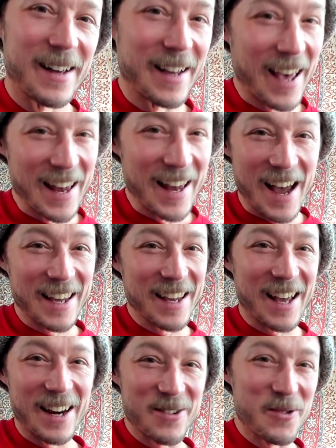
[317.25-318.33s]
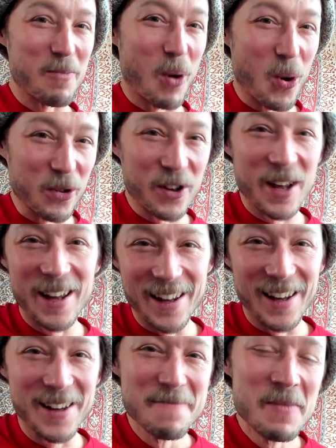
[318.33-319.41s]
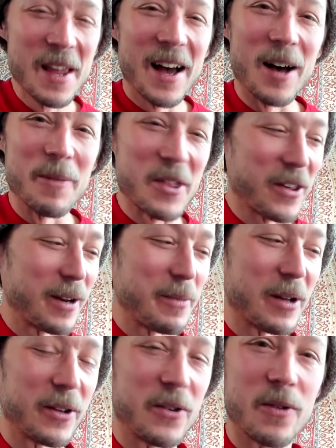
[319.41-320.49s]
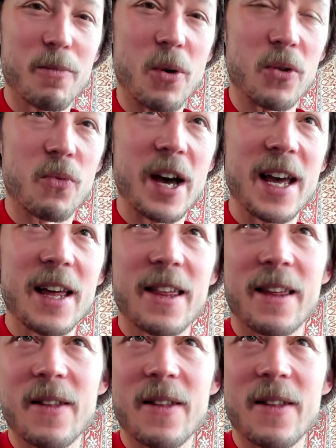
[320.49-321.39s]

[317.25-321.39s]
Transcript: Again, I can kind of do both. It's good to be able to do them both ways.